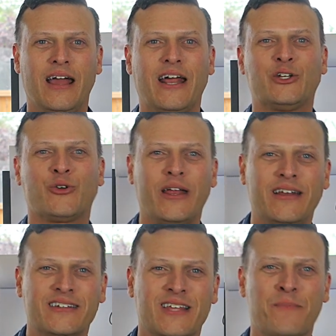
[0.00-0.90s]
And I
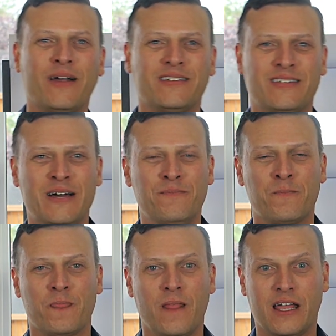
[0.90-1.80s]
train you step by
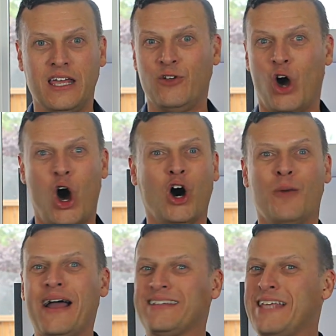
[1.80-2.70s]
step. I give you
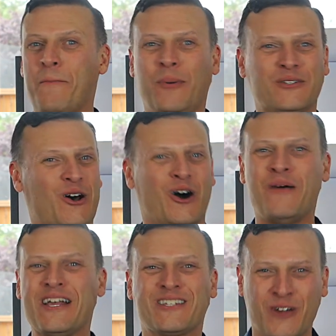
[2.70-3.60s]
all of my templates, all
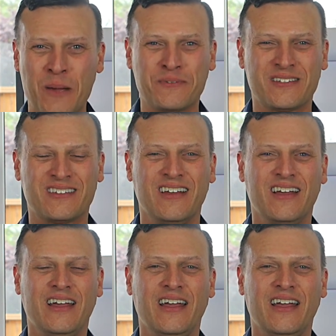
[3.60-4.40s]
of my scripts,